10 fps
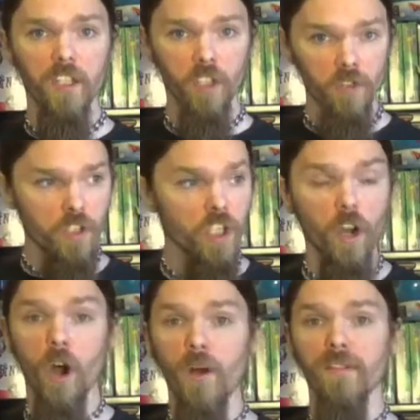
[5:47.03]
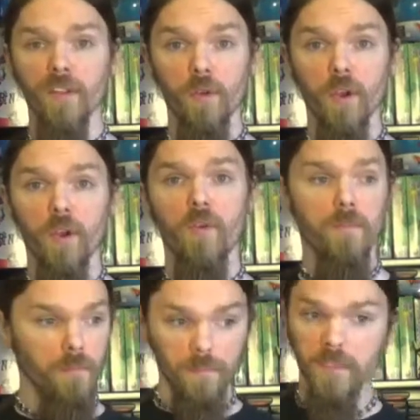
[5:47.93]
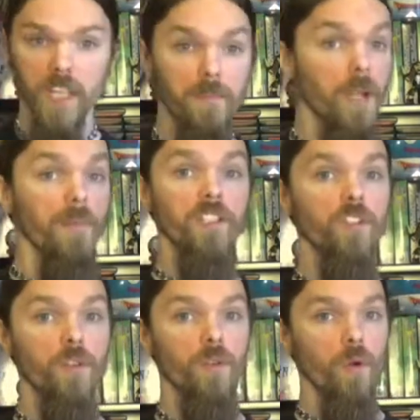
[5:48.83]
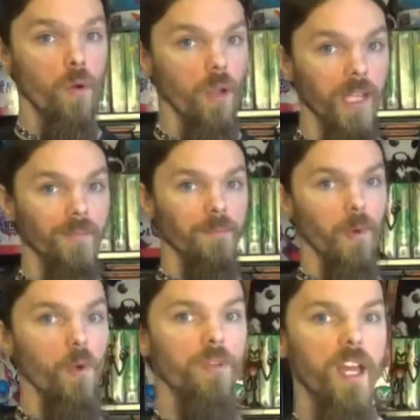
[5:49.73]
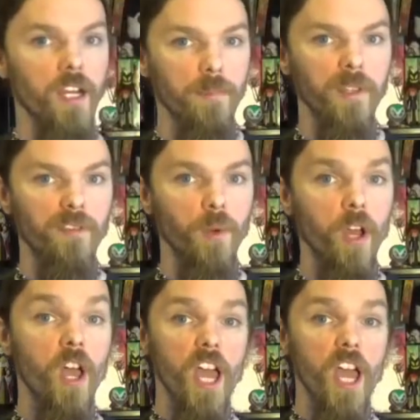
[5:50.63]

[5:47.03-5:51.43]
you should also go type it up into Google and pull that up as well.